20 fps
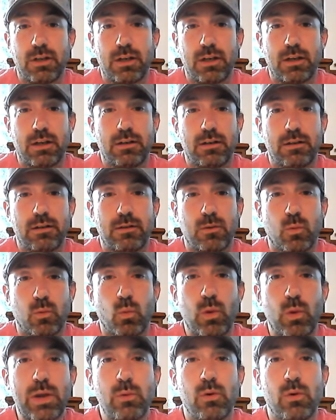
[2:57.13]
Uh,
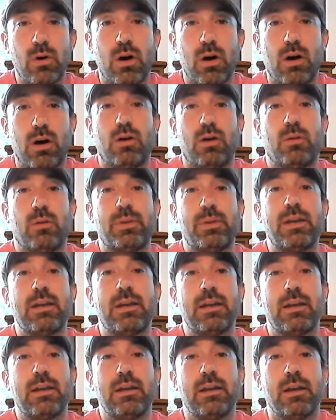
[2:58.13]
we will all
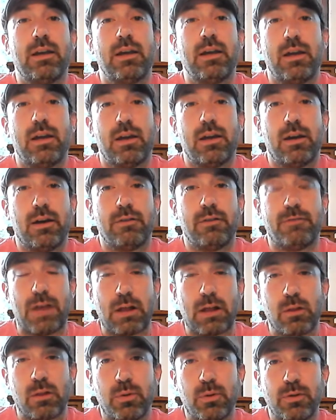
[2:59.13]
be
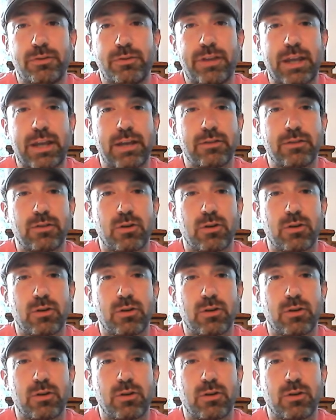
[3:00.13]
available to answer